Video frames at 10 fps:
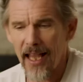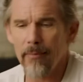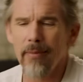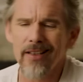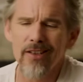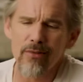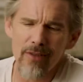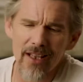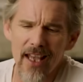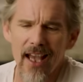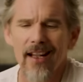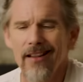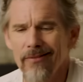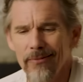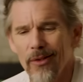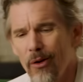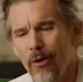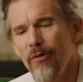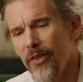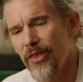and by doing that
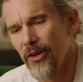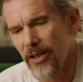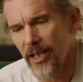over 30